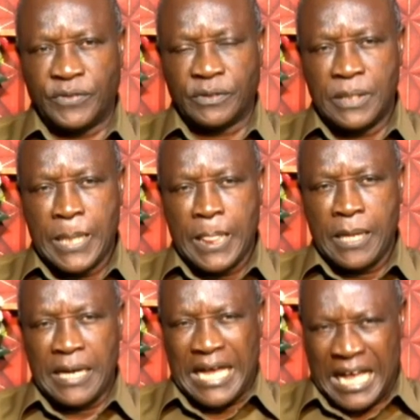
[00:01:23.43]
And that's
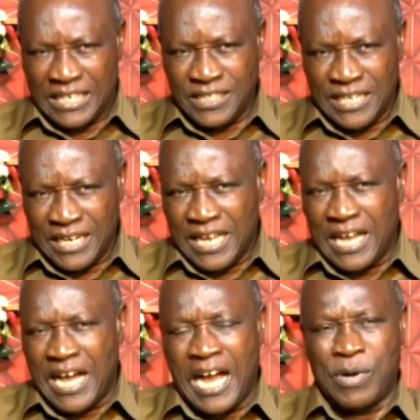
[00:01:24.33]
the area I want to
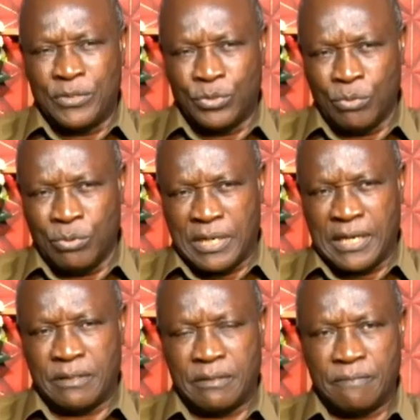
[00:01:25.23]
look at.
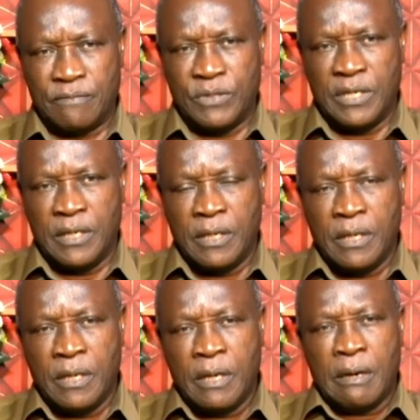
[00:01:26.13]

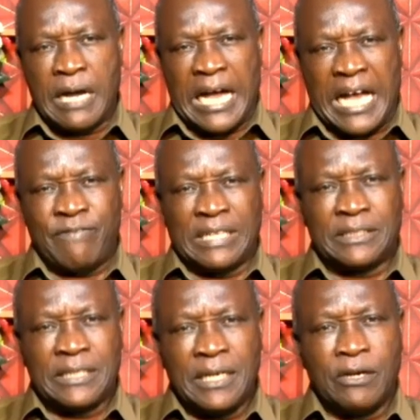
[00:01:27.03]
I've attended a number
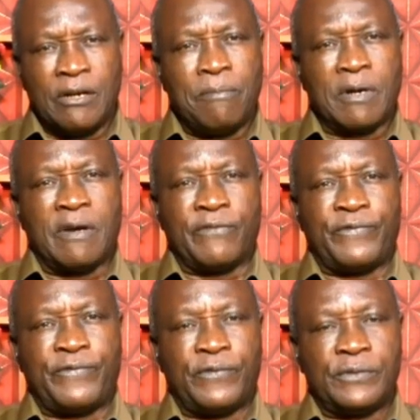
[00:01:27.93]
of
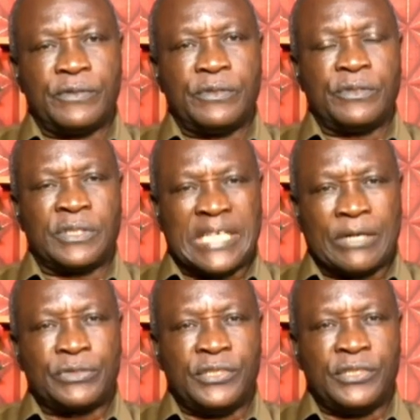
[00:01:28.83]
Southeast
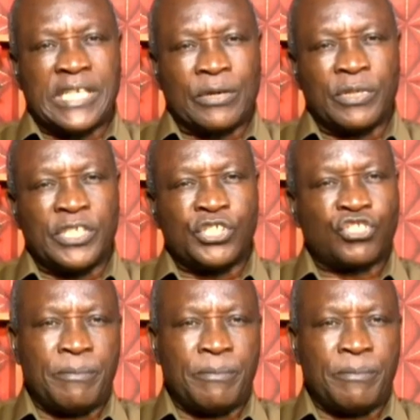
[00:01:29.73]
Security Summits.